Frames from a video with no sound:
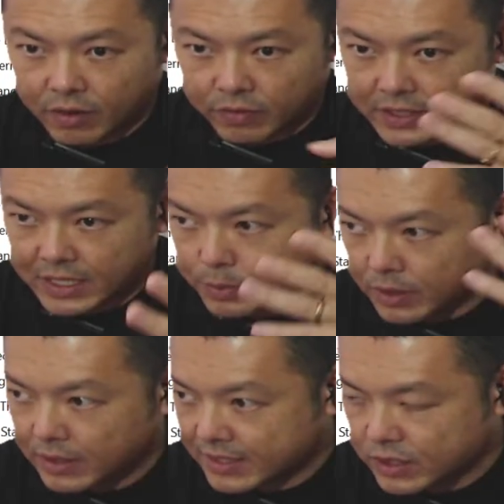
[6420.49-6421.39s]
Of the double
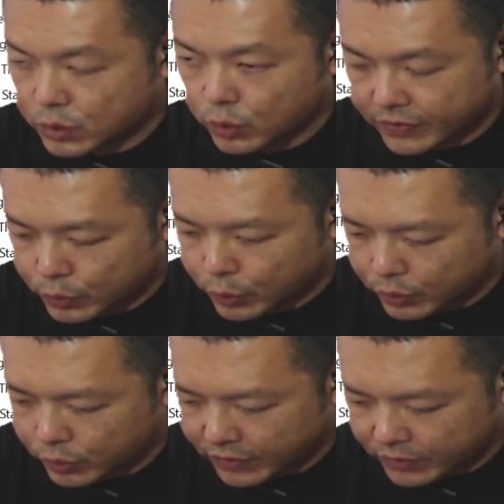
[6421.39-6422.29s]
lessons for
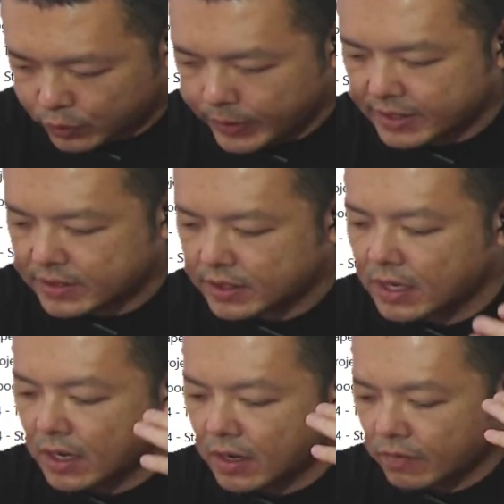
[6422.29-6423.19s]
2 weeks.
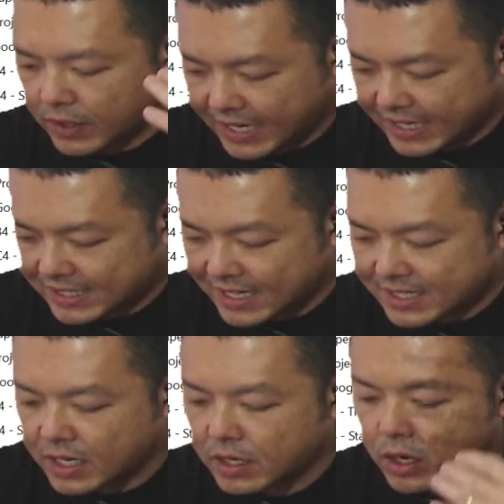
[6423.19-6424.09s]
For the next lesson,